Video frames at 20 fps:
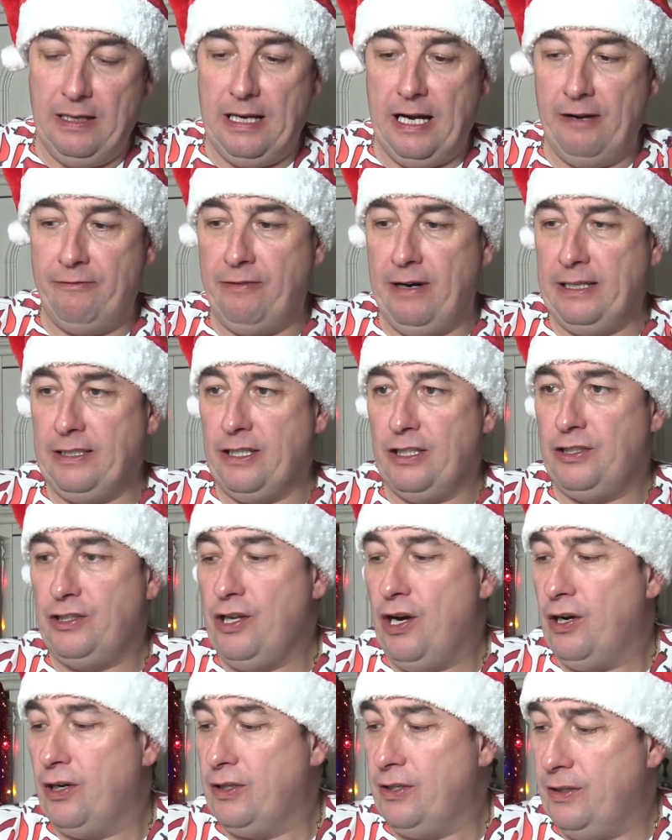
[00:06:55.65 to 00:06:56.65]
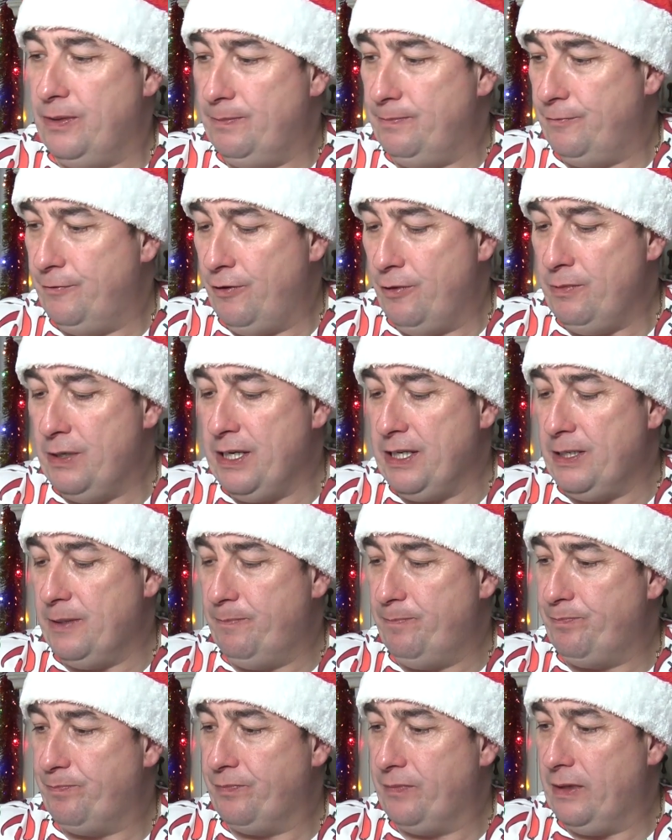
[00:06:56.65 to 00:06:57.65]
I find a duck, for me,
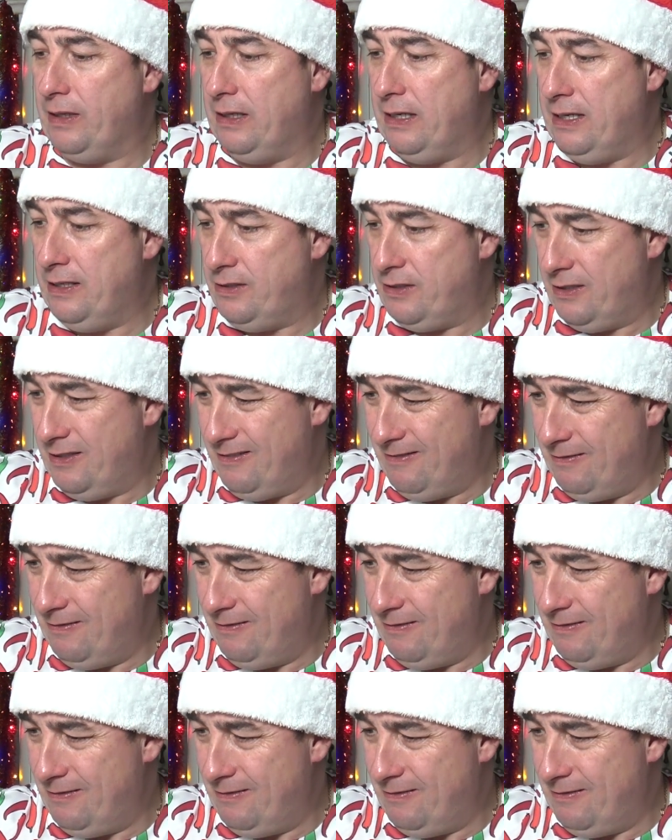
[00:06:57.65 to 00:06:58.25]
is